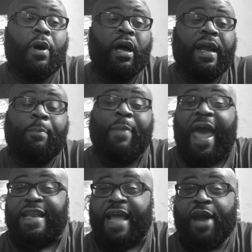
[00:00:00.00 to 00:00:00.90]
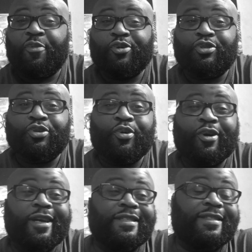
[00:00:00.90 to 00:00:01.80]
like a bad guy world
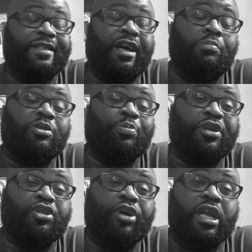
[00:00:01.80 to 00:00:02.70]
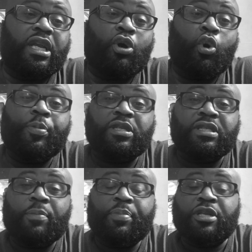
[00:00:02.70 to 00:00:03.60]
tour, as spring training opens
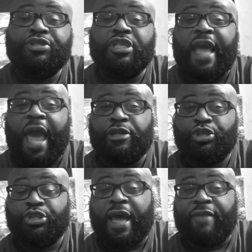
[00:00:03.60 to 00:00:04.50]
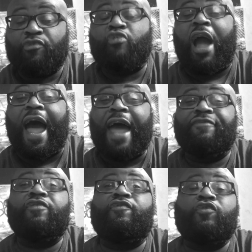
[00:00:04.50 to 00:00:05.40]
up. Pitchers and catchers have
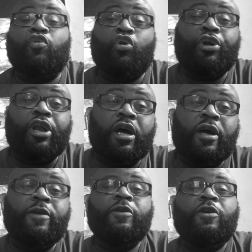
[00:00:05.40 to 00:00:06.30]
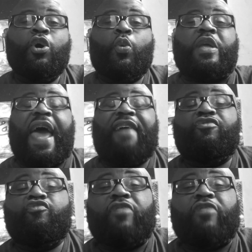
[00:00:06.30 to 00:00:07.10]
arrived in Florida. We have the